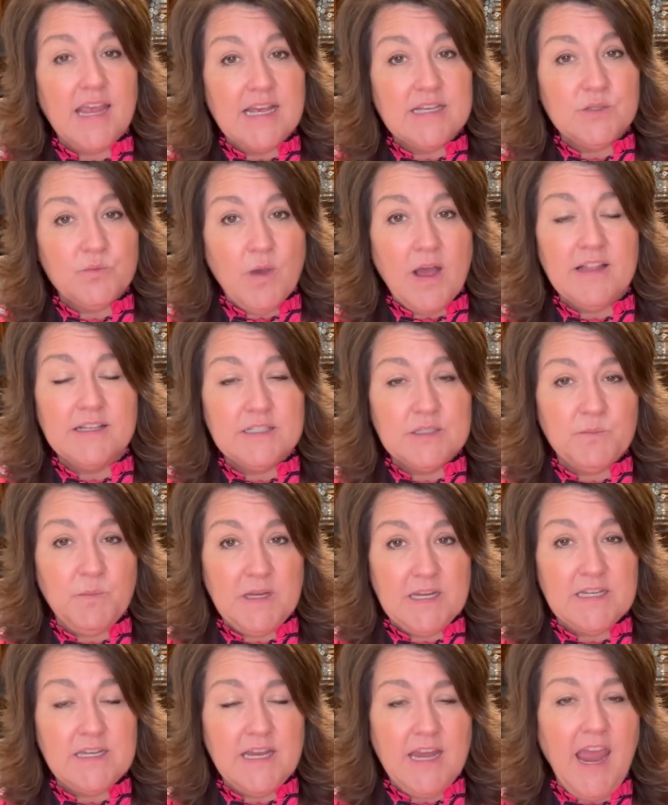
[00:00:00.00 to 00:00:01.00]
as well as
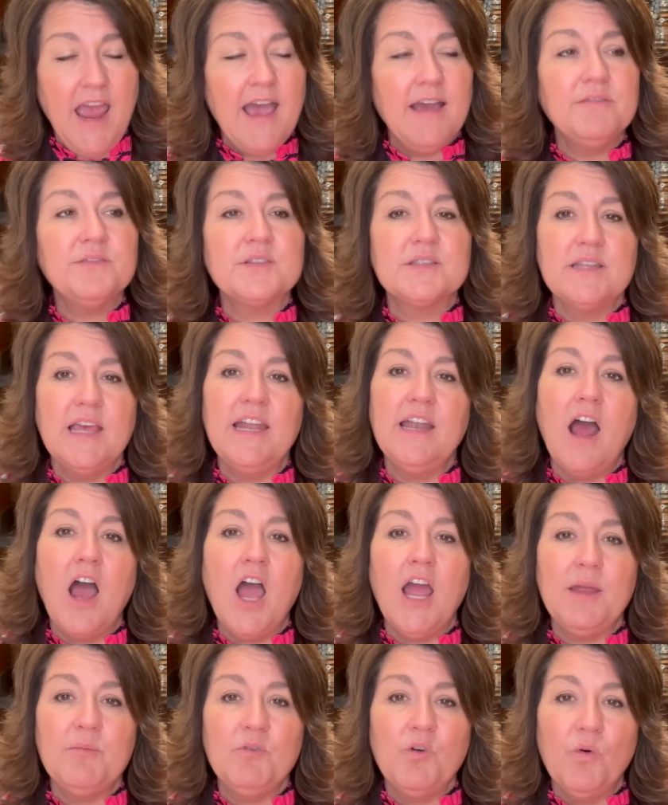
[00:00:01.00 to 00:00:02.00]
PDFs that
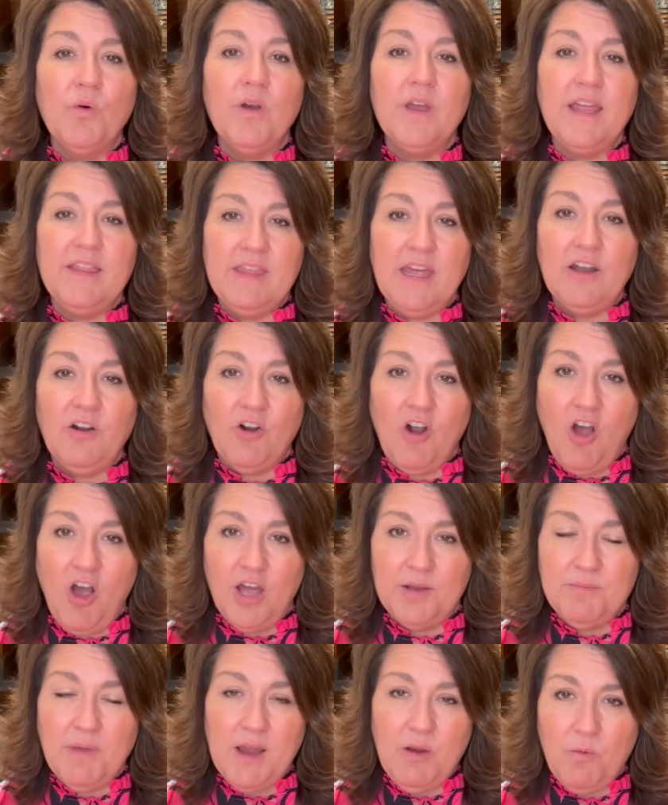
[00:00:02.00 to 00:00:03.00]
are
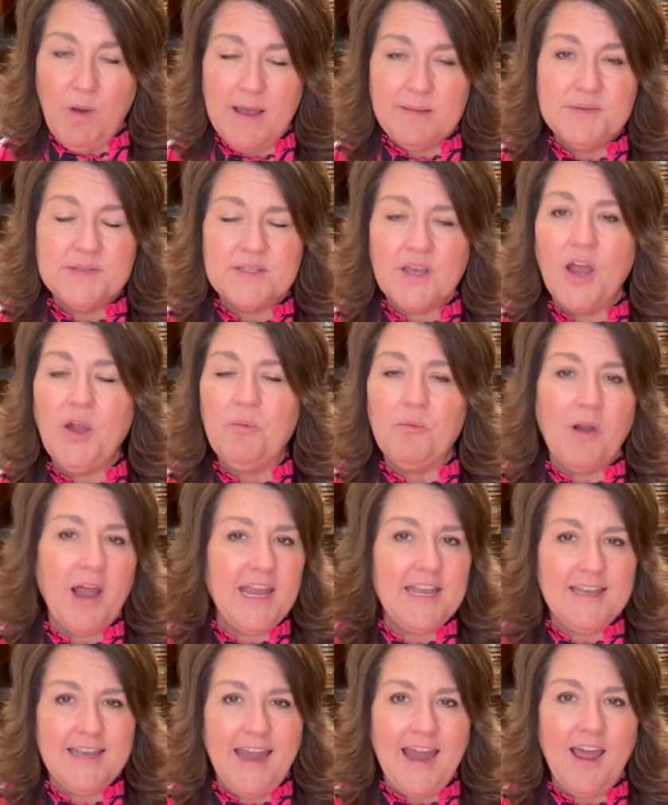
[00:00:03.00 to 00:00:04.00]
on my website
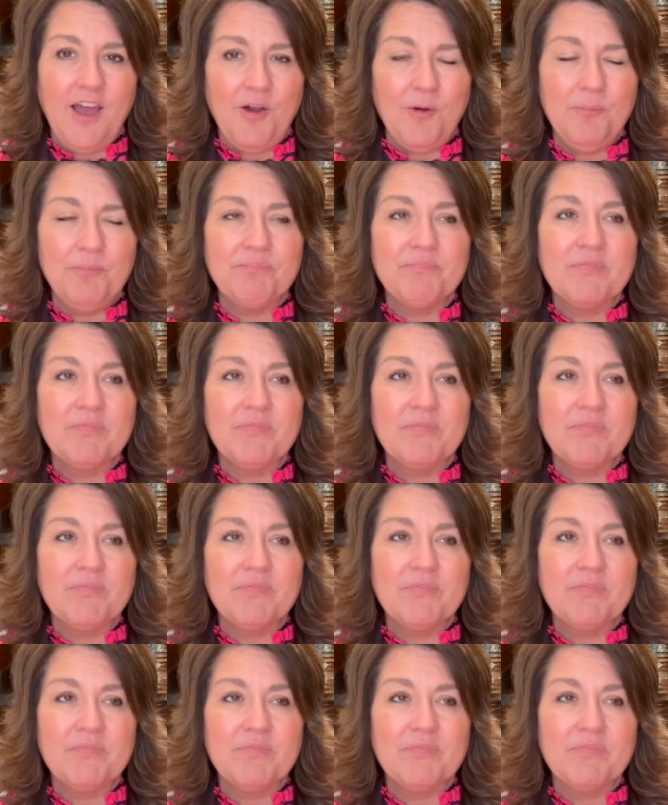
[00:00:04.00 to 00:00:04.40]
right now.